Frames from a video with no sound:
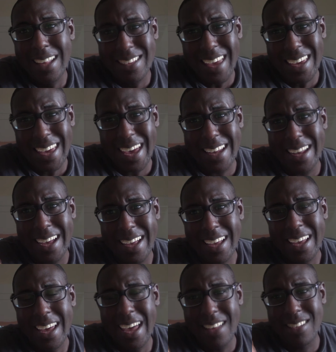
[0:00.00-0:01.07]
Take it.
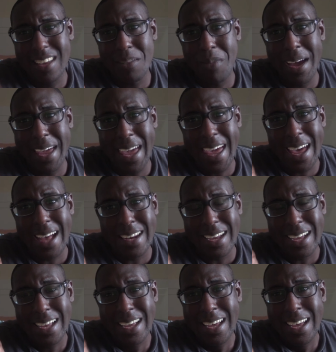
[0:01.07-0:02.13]
It's in my hand.
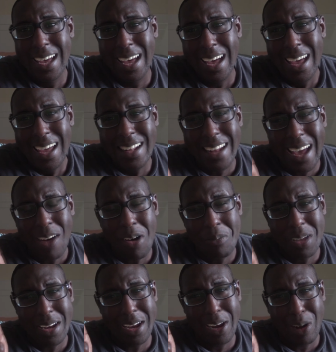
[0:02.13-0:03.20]
Now
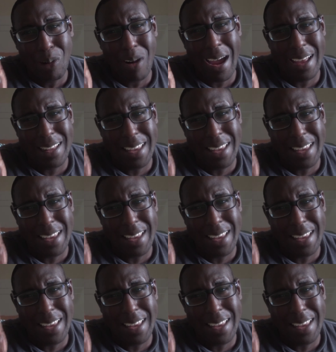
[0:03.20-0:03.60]
I'm gonna cry